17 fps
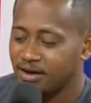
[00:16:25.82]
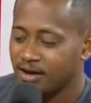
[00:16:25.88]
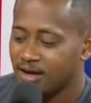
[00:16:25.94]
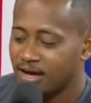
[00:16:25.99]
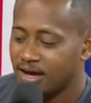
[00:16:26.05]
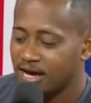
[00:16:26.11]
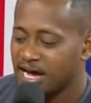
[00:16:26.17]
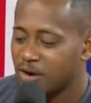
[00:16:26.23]

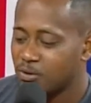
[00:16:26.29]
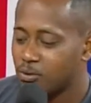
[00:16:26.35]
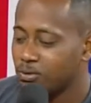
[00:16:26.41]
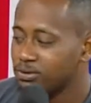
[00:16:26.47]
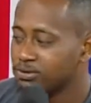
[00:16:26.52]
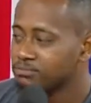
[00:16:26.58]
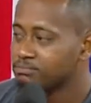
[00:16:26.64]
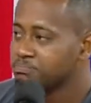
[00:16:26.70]
I
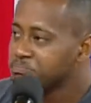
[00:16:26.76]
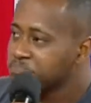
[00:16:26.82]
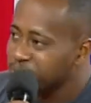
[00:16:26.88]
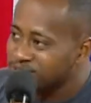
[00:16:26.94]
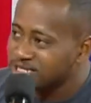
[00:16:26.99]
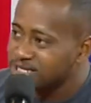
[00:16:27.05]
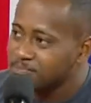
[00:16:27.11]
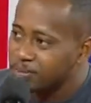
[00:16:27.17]
won't push
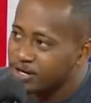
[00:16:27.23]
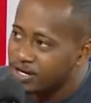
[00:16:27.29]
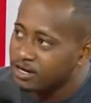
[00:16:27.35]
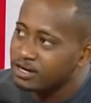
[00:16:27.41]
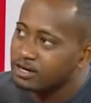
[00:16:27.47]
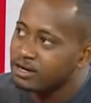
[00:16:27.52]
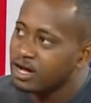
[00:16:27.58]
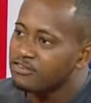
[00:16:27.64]
it, put it on
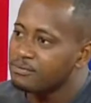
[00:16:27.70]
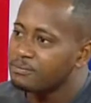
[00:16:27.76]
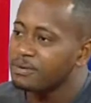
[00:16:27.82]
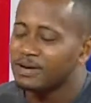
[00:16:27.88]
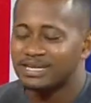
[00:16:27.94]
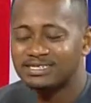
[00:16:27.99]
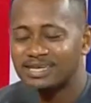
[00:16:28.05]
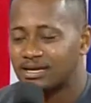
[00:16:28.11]
the government
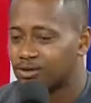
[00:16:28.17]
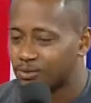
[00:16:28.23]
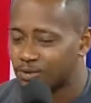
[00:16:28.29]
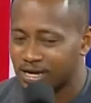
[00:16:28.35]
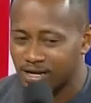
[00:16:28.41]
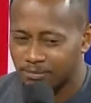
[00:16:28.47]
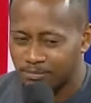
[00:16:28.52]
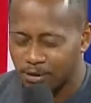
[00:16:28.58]
because I don't
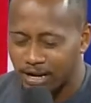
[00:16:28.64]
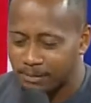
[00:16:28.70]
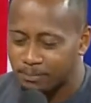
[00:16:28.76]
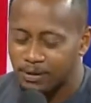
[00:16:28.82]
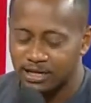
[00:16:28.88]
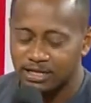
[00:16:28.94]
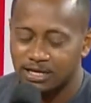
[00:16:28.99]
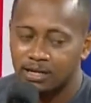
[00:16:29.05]
get, get
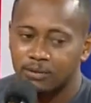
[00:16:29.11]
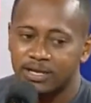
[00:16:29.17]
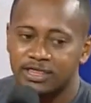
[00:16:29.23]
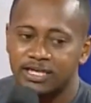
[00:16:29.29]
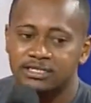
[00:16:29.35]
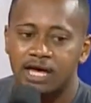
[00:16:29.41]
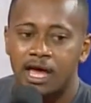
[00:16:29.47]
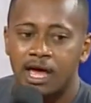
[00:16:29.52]
political with this,